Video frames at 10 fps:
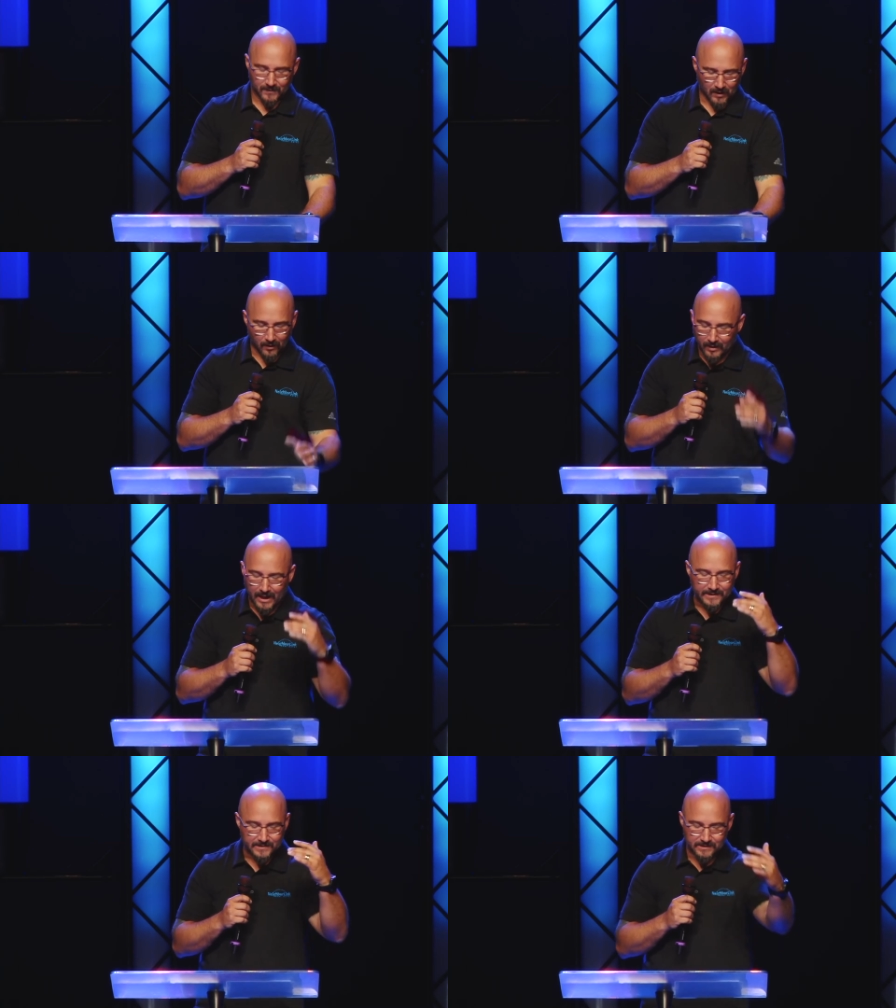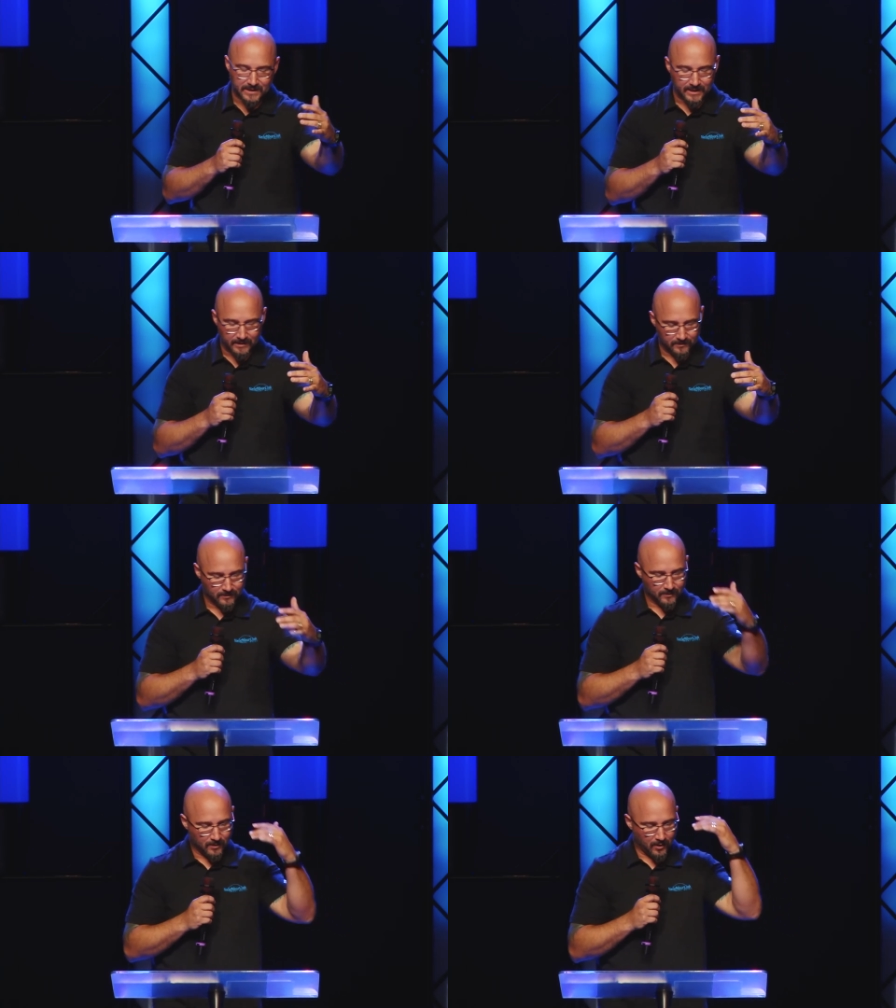Our eyes see it,
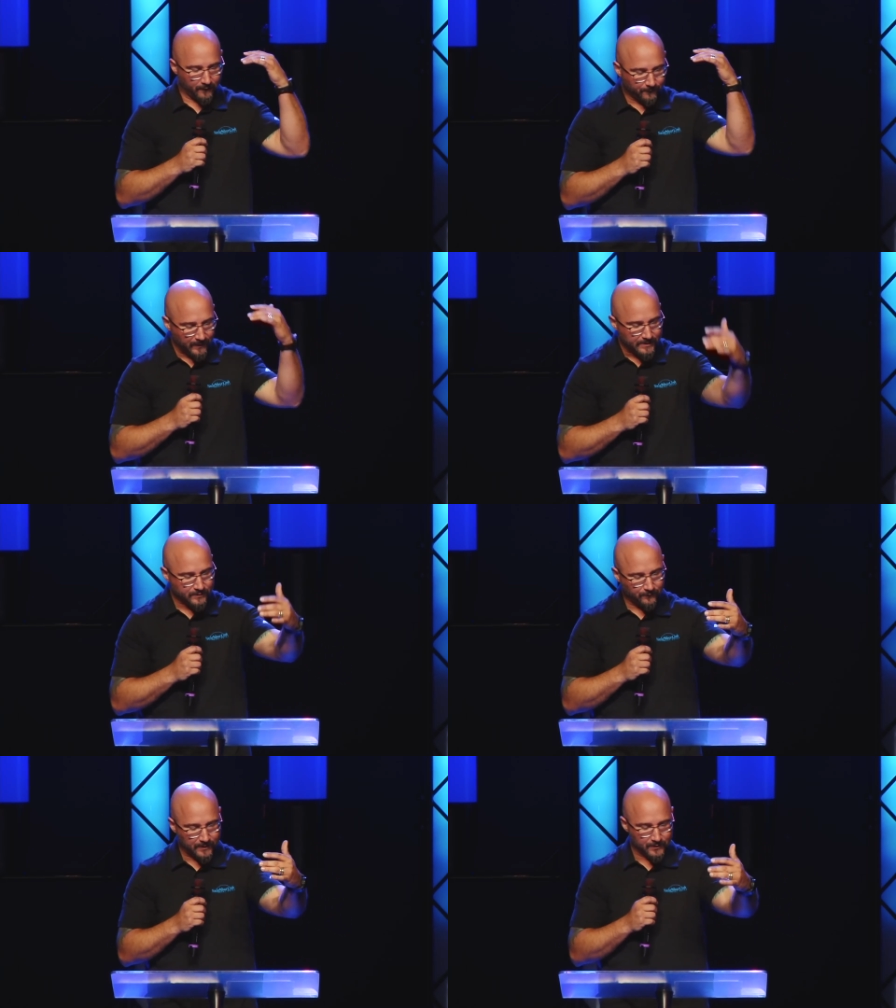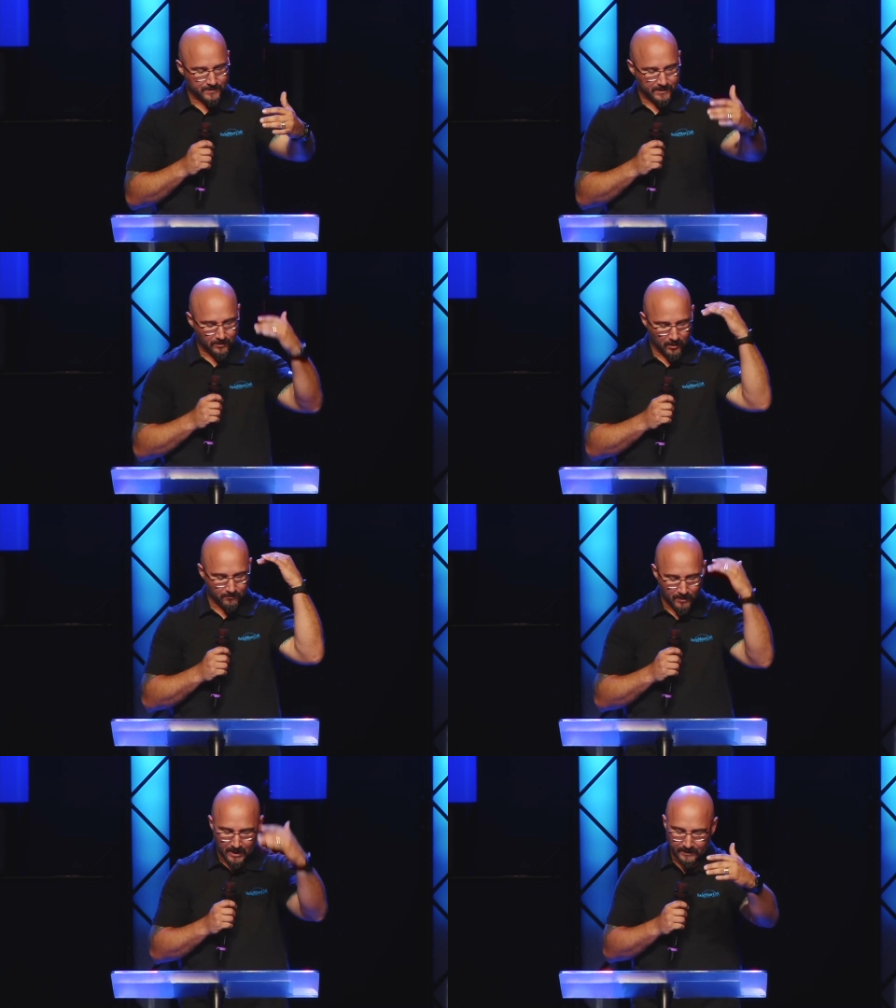our flesh feels it, our
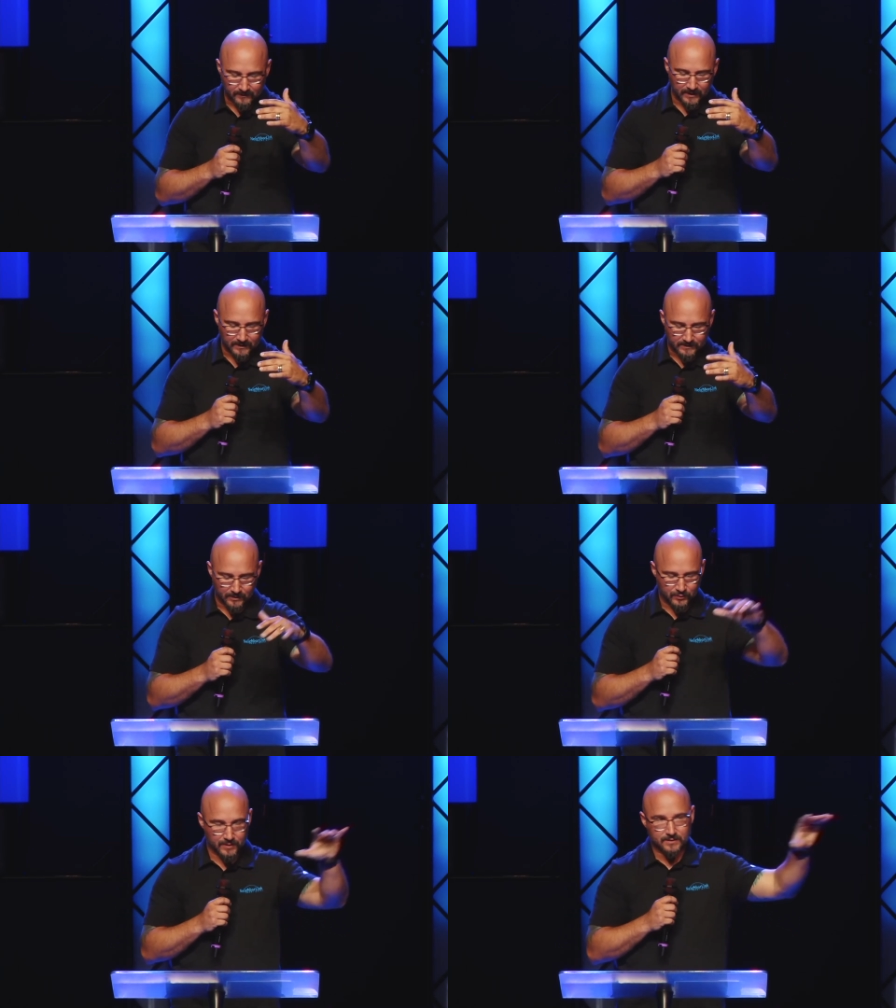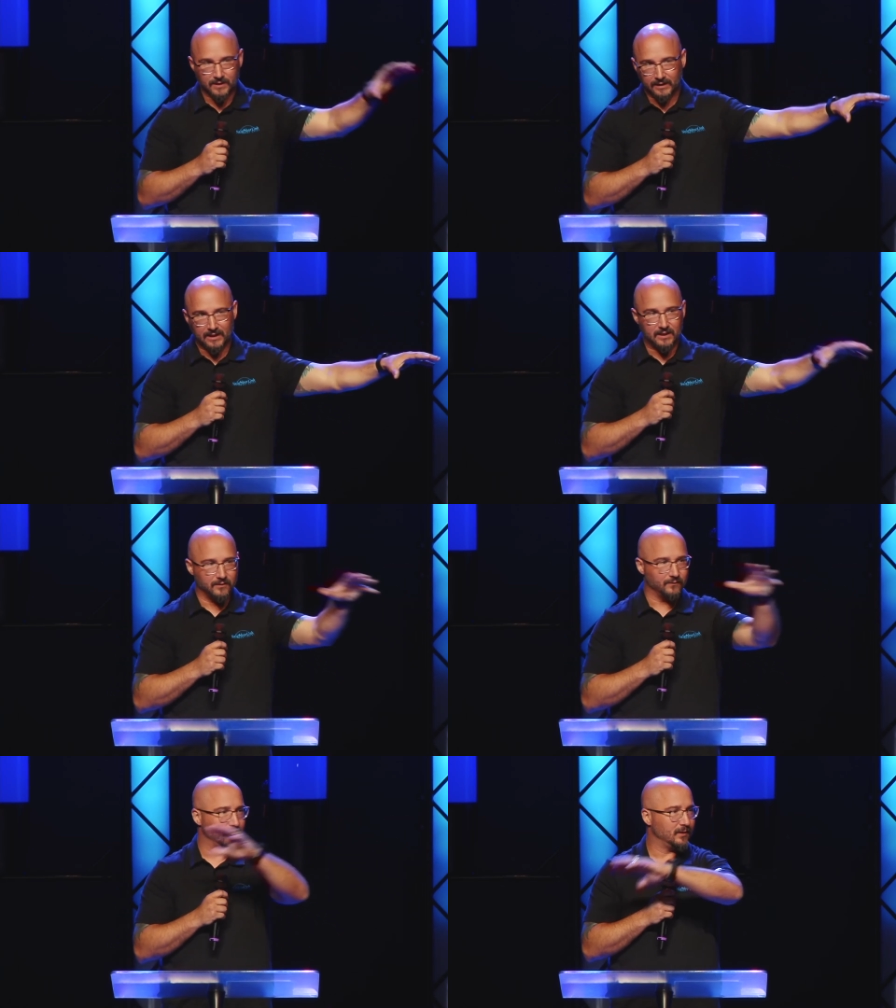mind thinks it, just like
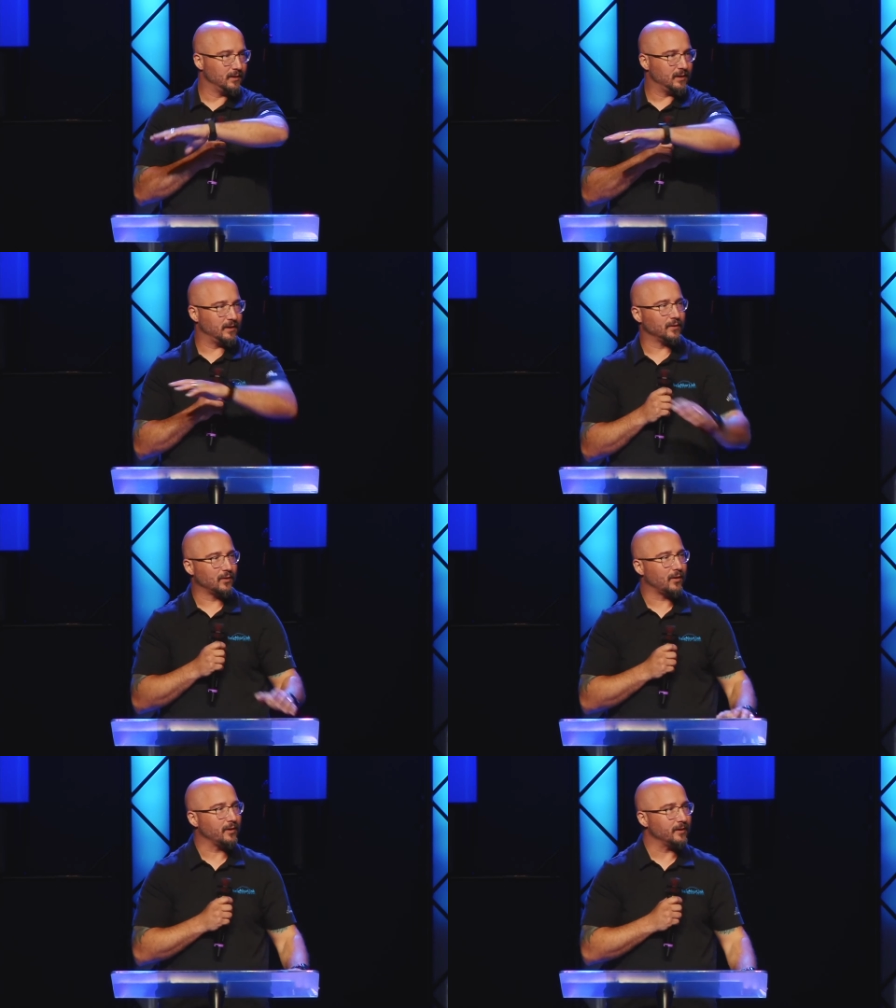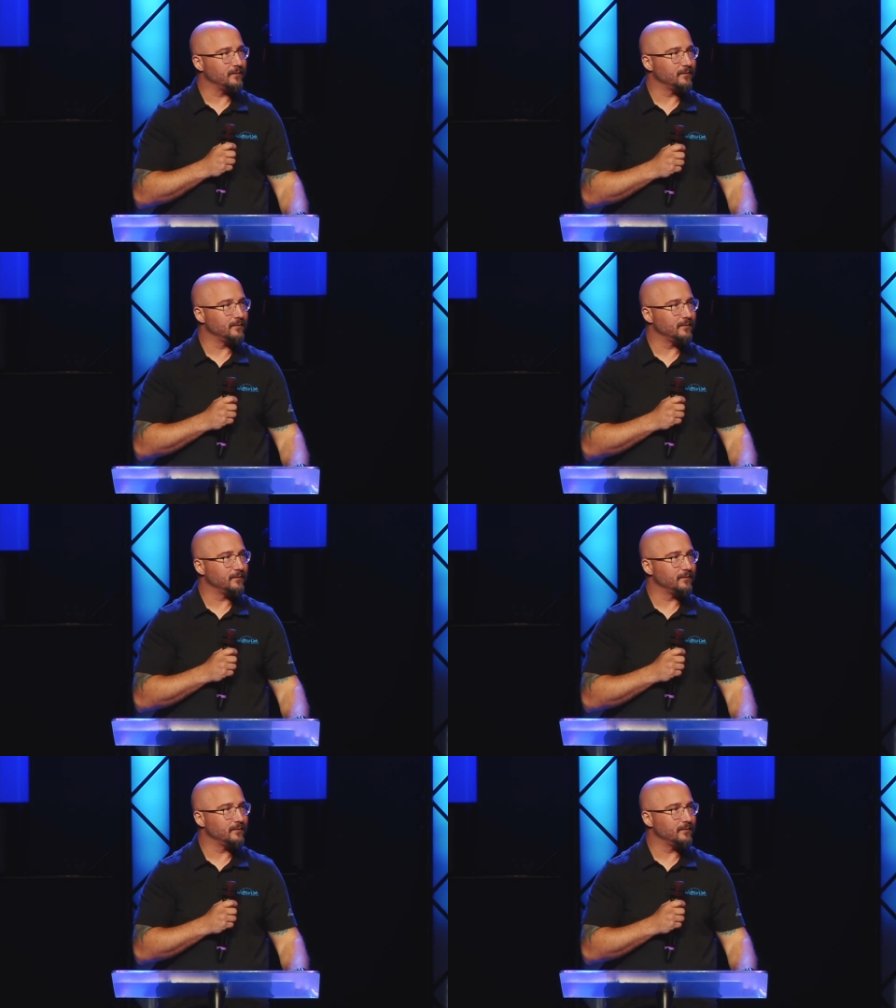Eve in the garden.